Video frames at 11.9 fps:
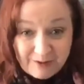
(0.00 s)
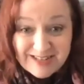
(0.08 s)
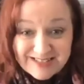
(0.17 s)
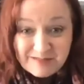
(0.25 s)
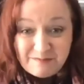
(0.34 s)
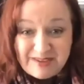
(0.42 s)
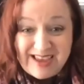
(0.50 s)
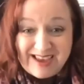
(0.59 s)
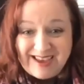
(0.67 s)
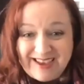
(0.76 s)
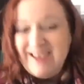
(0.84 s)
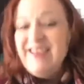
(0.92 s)
right to
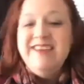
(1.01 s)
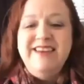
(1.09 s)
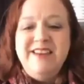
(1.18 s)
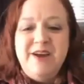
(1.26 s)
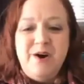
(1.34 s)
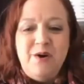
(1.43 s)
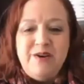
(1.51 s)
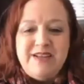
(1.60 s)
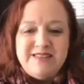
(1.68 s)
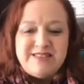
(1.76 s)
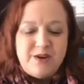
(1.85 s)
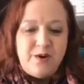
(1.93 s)
me,
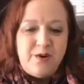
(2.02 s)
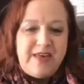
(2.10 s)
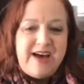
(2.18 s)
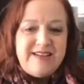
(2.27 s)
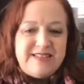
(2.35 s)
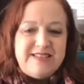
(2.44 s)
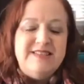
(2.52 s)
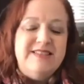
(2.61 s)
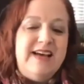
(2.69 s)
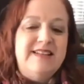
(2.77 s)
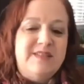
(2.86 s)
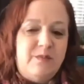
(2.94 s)
and so
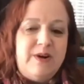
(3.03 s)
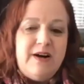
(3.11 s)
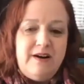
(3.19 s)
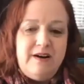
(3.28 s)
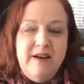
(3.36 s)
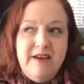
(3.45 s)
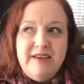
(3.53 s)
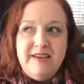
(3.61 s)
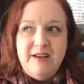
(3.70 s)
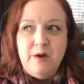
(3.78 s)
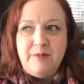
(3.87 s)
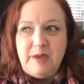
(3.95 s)
that's where,
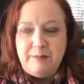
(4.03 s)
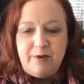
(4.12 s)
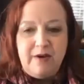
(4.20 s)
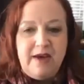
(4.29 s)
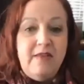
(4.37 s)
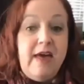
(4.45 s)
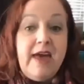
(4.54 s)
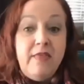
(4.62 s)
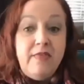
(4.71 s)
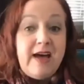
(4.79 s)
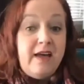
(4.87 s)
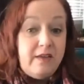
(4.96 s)
people,
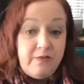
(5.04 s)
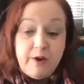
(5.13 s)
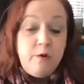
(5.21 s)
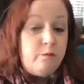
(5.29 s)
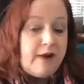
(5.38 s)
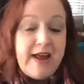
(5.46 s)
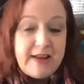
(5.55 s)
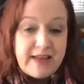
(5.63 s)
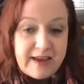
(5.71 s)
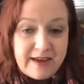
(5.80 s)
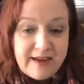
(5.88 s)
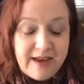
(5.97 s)
and that they're
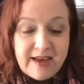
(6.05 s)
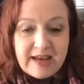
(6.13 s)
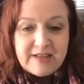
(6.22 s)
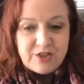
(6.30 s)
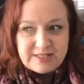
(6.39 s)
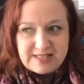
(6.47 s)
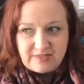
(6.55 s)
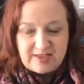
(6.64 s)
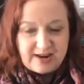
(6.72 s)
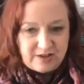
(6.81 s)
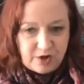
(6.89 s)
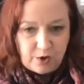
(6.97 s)
ready. It's just that
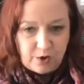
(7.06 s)
they